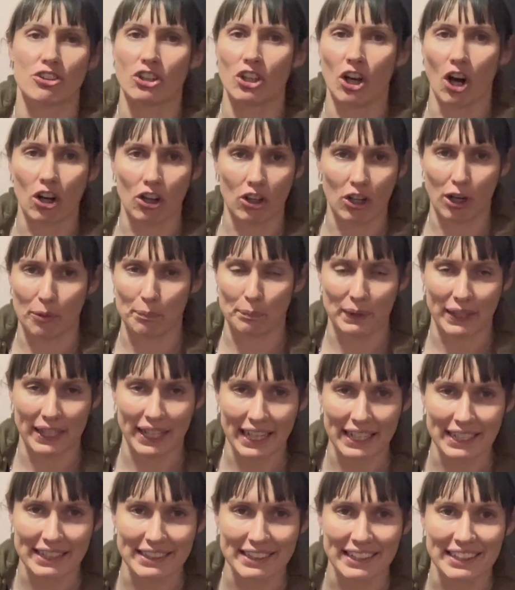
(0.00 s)
got
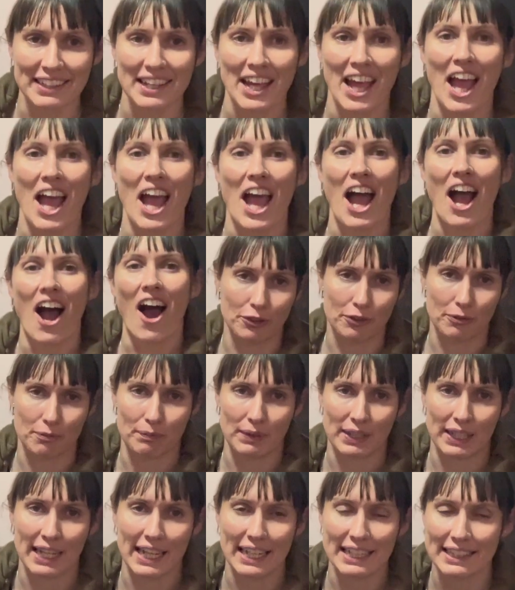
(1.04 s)
complicated.
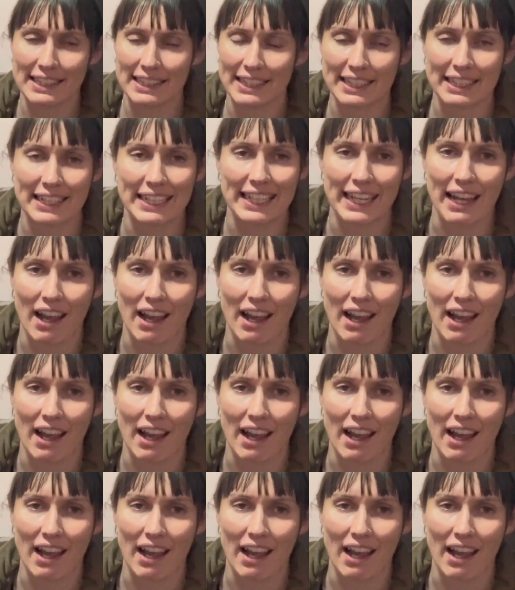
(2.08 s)
The kids didn't eat